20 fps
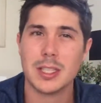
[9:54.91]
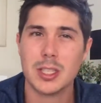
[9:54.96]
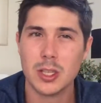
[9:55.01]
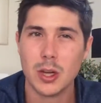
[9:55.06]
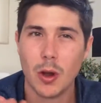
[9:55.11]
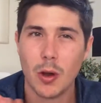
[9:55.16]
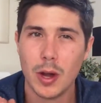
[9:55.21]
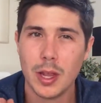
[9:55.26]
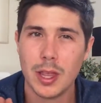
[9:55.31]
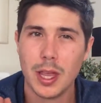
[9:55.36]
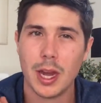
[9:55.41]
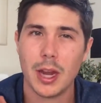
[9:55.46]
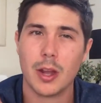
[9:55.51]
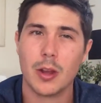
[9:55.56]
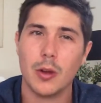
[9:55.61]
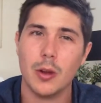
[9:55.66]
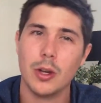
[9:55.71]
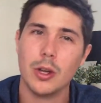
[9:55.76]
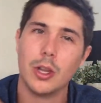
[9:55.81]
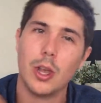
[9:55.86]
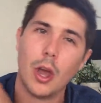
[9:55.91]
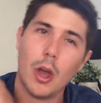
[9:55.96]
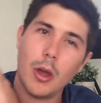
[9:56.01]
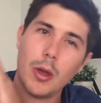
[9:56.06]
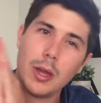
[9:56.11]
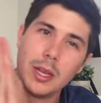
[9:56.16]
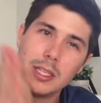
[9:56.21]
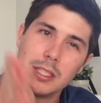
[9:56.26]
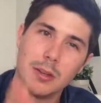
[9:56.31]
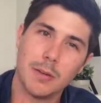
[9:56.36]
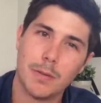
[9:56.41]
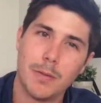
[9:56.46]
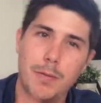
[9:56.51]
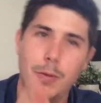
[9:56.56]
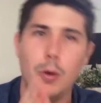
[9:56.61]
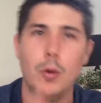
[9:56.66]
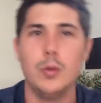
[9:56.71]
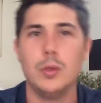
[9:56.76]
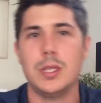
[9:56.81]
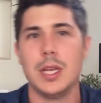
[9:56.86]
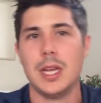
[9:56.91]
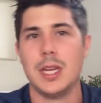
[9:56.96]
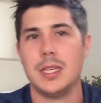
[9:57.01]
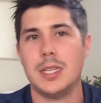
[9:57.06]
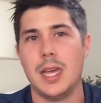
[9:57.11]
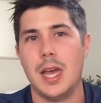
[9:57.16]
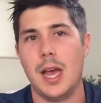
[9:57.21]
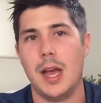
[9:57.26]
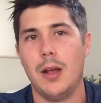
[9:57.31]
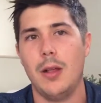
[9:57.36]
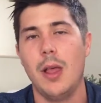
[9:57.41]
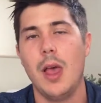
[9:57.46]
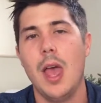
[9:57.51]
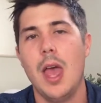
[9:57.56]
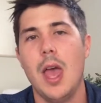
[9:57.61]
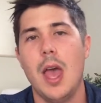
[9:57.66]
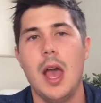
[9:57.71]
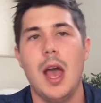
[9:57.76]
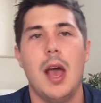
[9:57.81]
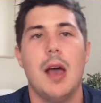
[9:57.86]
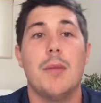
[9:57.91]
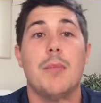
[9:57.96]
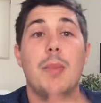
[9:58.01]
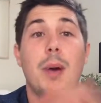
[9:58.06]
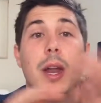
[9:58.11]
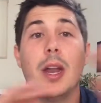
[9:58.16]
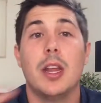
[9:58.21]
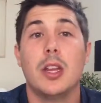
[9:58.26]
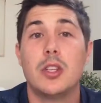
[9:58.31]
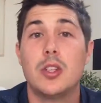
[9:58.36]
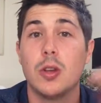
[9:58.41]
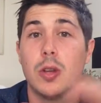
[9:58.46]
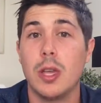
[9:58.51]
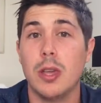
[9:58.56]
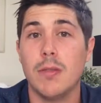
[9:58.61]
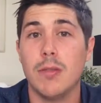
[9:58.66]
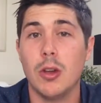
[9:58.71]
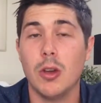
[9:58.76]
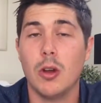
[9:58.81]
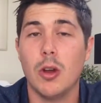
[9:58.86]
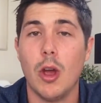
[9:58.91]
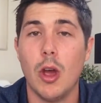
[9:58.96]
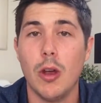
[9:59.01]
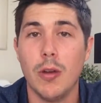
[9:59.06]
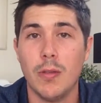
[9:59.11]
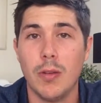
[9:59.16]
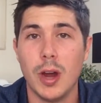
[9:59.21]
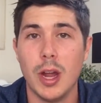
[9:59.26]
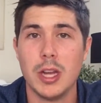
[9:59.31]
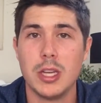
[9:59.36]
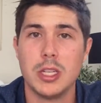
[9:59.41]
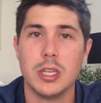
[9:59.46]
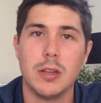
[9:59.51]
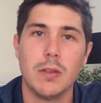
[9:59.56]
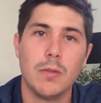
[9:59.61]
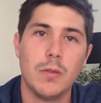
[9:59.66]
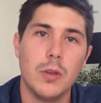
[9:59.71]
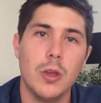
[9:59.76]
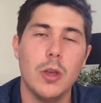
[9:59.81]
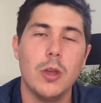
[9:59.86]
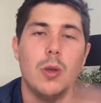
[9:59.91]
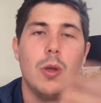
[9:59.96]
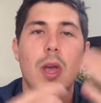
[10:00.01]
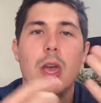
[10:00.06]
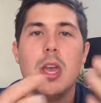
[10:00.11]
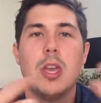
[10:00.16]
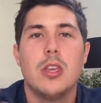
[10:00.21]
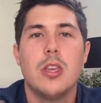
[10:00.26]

Sorry that I couldn't go into full detail, um, but it should give you an overarching view.